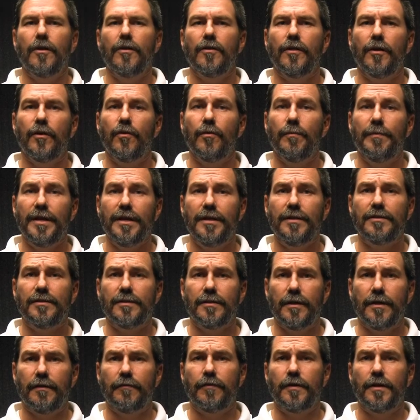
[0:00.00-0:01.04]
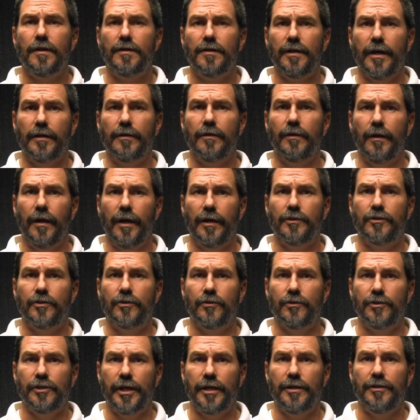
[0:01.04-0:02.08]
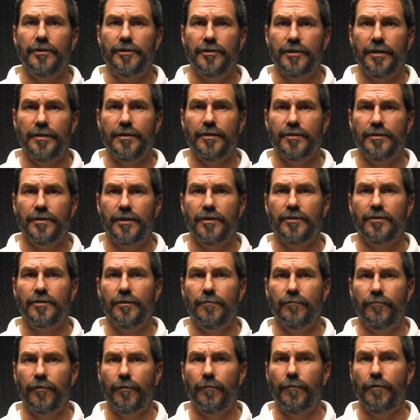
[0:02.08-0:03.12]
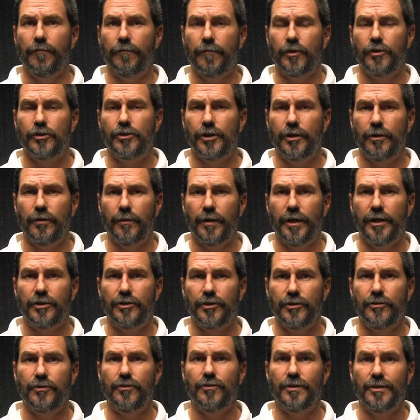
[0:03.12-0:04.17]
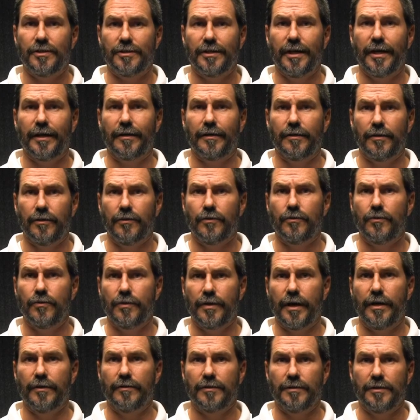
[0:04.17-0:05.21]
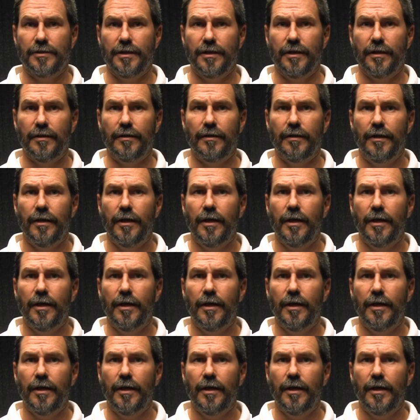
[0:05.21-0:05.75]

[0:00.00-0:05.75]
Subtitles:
There were many significant technological changes in the system from the first generation to the second in 2010,